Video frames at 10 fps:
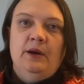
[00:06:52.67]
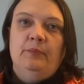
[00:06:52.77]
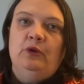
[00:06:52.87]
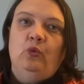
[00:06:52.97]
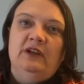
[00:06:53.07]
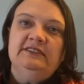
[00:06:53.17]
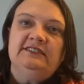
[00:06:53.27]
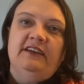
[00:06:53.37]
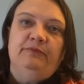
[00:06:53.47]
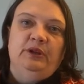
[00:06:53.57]
But once
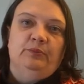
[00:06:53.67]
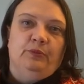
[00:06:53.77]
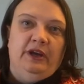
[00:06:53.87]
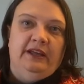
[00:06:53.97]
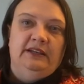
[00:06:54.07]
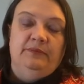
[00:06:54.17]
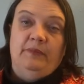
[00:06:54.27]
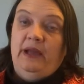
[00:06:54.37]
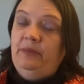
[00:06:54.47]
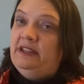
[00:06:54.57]
they've been bred,
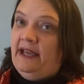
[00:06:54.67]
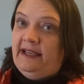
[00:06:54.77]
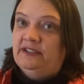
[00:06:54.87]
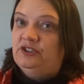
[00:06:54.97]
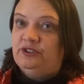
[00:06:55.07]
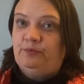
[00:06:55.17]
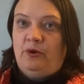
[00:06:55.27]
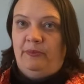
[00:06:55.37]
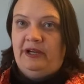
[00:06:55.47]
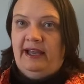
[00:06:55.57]
maybe they can just
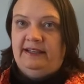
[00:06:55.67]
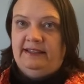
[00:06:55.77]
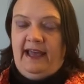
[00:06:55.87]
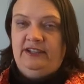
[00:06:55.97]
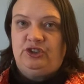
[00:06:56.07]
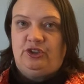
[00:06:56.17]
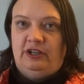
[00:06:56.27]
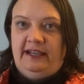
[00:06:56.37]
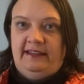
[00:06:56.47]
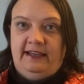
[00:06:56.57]
propagate
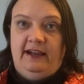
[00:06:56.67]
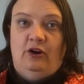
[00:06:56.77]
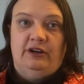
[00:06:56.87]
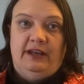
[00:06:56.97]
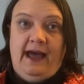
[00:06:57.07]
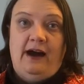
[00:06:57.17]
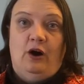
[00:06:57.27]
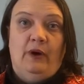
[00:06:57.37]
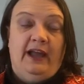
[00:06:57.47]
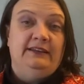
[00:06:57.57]
naturally and they are
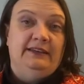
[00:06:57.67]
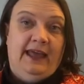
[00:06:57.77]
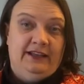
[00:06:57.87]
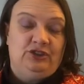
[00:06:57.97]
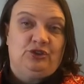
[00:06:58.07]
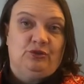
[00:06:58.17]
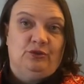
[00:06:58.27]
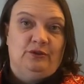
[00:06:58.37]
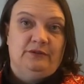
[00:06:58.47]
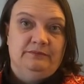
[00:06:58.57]
now a
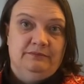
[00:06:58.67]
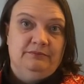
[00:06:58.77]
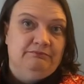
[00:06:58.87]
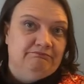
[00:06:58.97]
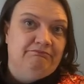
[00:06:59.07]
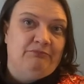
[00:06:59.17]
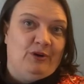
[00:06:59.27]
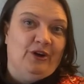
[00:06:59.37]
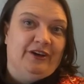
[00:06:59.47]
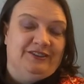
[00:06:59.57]
natural
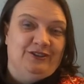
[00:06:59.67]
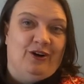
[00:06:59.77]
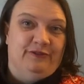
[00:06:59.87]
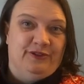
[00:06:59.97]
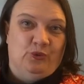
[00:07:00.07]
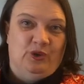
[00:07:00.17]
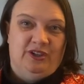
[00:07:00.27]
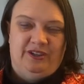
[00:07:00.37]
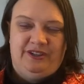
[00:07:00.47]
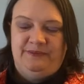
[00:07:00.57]
product of the
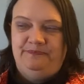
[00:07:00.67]
world.